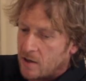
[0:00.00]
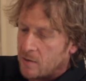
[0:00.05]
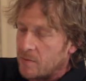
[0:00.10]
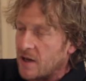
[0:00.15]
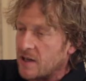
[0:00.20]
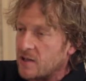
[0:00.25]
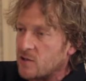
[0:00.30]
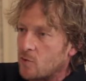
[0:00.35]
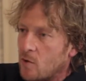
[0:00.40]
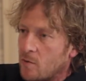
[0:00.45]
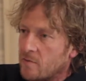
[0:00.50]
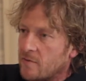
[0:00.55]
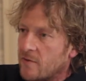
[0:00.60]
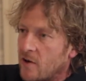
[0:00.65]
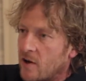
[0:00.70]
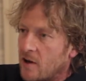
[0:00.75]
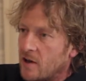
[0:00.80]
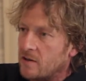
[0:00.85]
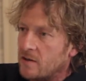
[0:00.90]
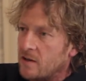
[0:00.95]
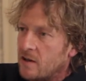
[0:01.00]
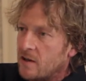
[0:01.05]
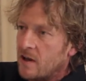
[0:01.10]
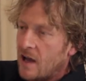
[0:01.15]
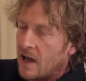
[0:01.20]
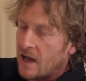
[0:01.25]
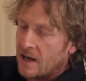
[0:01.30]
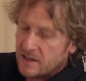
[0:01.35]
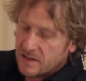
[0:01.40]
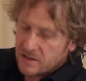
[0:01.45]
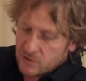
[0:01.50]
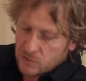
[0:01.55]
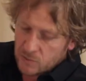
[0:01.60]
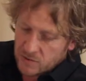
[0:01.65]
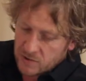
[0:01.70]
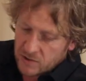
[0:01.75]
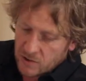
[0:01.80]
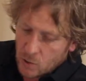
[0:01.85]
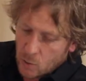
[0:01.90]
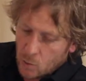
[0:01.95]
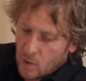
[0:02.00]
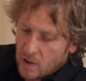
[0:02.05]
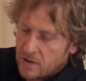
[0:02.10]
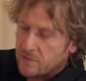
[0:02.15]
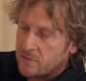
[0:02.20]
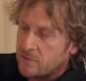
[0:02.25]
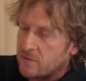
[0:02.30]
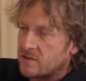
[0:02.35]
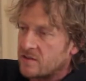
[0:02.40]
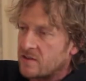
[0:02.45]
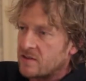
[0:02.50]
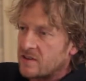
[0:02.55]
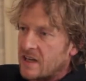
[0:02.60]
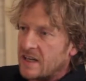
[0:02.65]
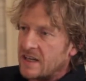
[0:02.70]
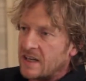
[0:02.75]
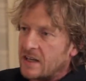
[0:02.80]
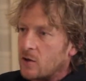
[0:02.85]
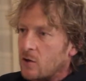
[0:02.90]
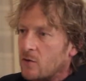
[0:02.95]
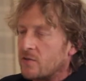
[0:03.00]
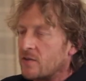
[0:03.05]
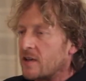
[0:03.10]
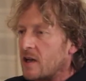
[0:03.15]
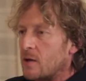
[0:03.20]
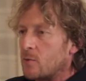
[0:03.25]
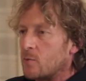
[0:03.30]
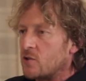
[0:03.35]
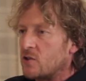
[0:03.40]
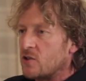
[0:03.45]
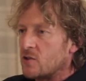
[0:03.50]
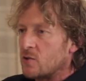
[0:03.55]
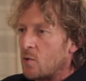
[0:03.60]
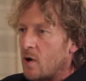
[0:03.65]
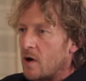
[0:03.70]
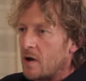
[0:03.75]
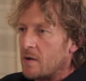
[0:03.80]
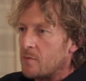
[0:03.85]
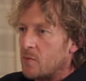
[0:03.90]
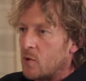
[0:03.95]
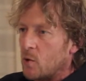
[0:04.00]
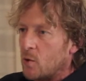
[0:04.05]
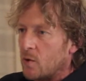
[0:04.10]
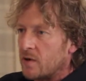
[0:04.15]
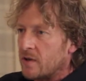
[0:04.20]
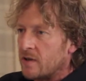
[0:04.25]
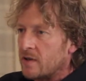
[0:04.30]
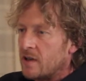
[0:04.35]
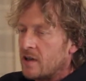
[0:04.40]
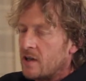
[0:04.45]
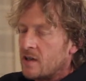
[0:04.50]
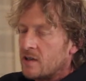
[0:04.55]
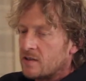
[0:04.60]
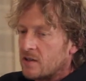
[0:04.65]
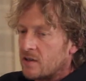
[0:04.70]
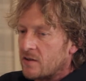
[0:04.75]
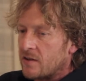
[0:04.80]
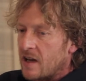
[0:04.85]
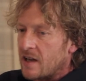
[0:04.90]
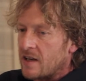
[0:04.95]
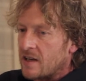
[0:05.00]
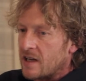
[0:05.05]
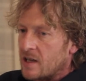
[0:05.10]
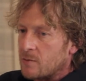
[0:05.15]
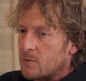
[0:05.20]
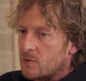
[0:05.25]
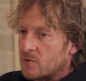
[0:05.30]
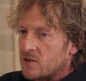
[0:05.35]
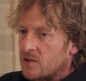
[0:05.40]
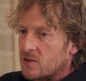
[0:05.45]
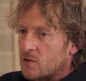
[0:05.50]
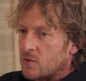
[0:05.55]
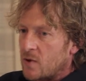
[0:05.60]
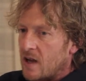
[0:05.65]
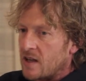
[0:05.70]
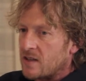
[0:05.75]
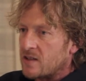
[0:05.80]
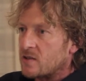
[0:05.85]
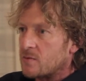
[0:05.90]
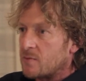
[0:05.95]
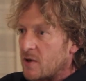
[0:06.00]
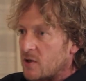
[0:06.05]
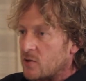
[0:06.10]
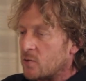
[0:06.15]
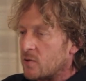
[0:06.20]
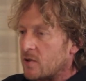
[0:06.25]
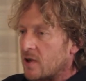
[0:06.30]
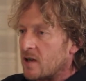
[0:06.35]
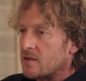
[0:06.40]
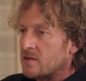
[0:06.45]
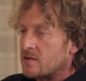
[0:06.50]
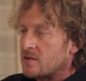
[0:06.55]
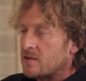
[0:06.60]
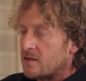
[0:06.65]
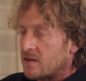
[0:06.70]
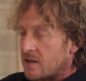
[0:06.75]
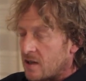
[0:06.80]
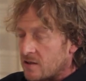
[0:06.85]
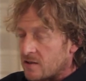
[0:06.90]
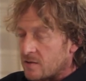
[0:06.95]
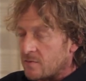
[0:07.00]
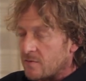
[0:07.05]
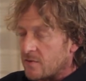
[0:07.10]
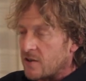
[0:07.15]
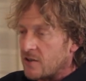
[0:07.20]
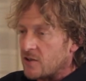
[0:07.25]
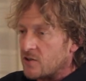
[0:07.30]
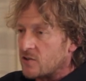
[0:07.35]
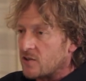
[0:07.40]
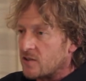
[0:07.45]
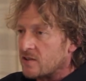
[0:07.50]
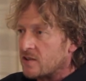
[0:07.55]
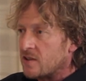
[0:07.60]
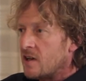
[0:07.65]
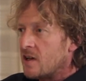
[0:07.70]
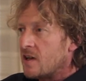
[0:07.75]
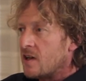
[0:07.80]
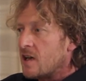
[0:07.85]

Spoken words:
base ROM file, and it's also a way for us to take it off again, which is quite important. So that enables us to add special custom features.